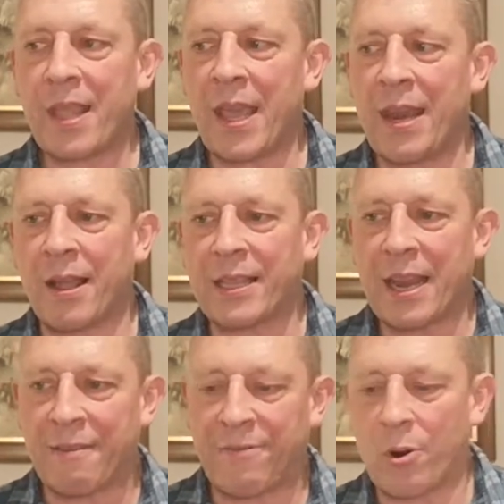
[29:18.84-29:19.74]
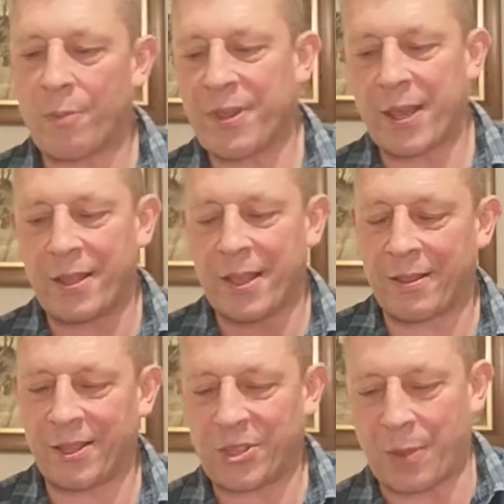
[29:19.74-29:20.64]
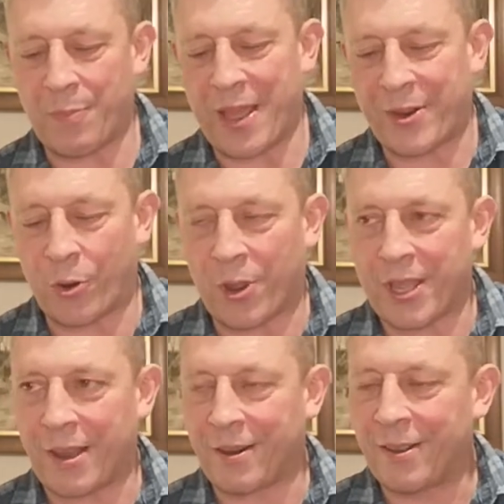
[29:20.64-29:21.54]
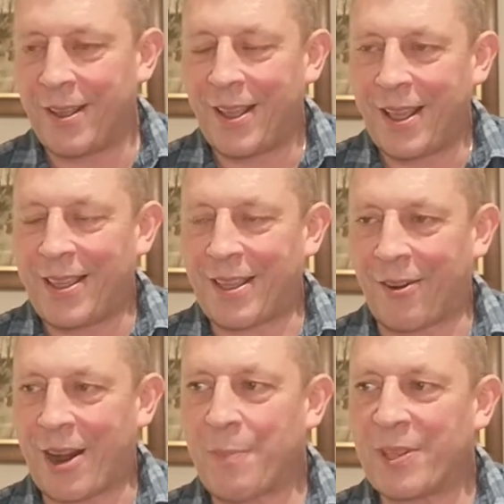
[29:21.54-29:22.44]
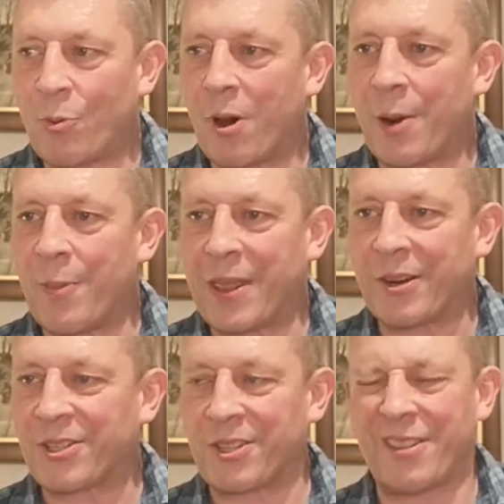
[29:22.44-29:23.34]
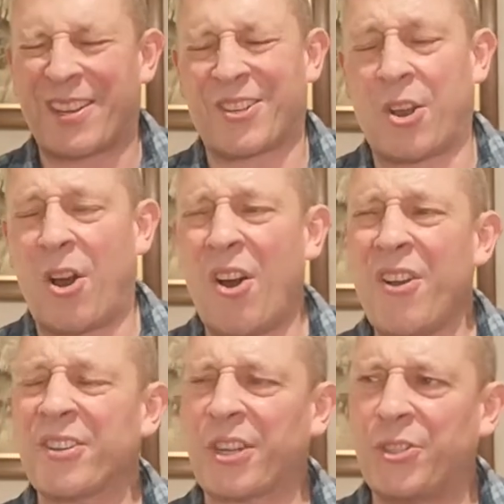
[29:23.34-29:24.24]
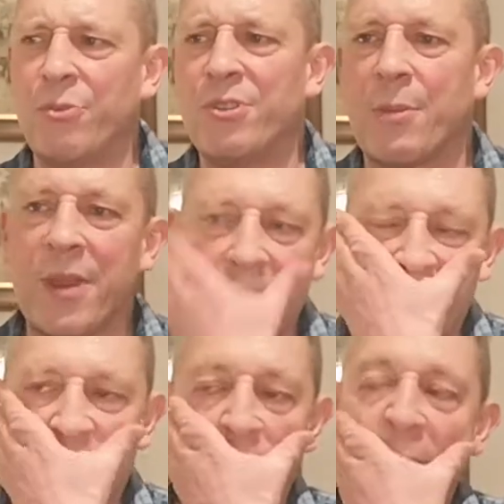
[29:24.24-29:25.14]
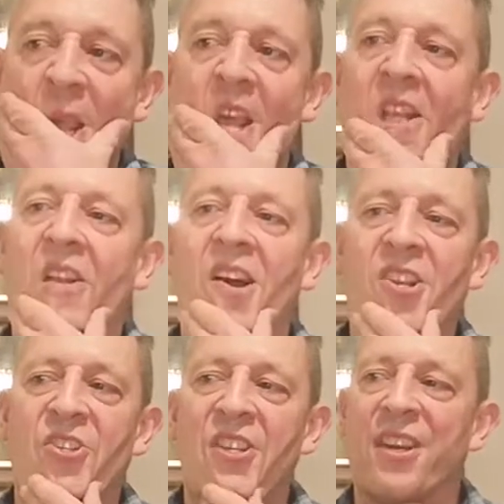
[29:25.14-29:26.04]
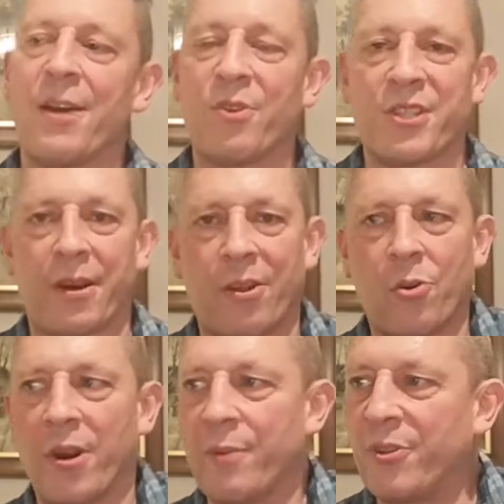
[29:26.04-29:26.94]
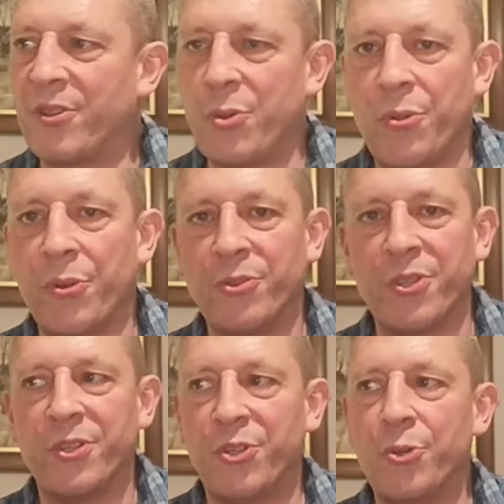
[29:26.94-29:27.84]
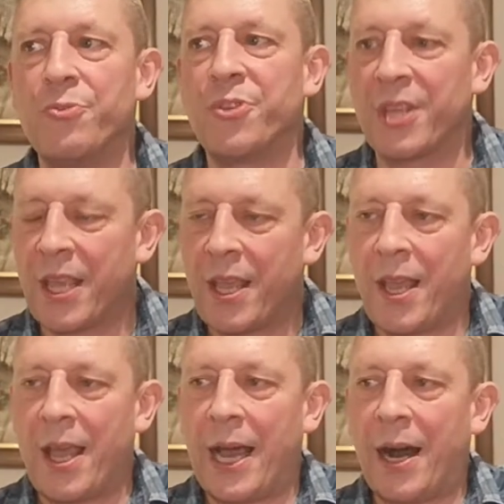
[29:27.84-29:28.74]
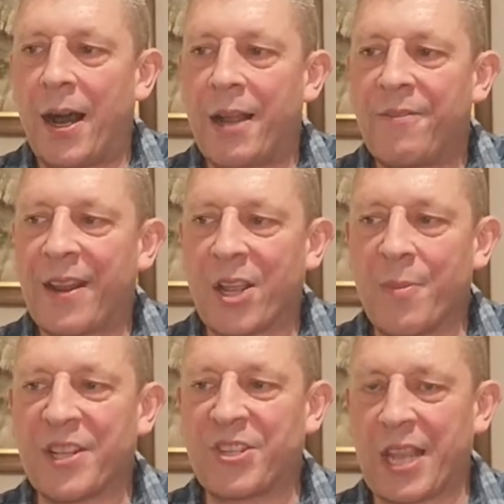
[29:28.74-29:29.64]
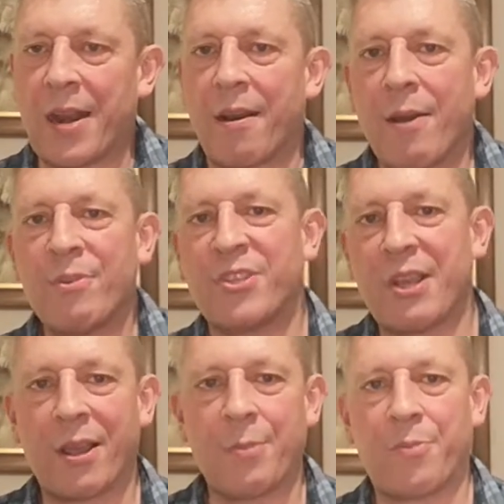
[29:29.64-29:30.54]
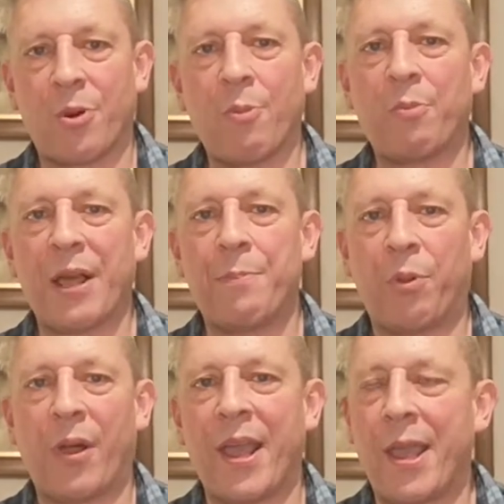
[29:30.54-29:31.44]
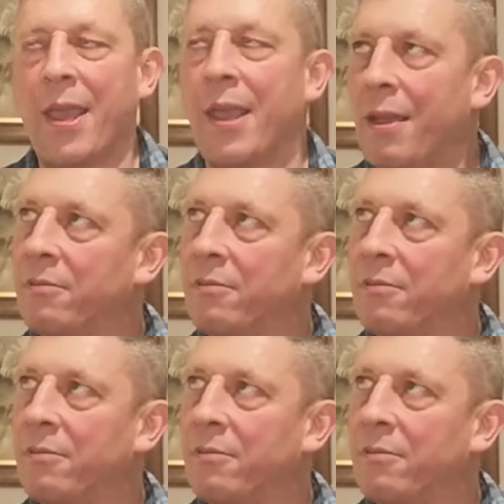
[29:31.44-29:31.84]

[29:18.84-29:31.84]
And that kind of formed the sort of bedrock of your repertoire. But there's hundreds of tunes. I mean, last year I must have recorded about 2,000 tunes. And for it come to Skinner, I would say I could probably play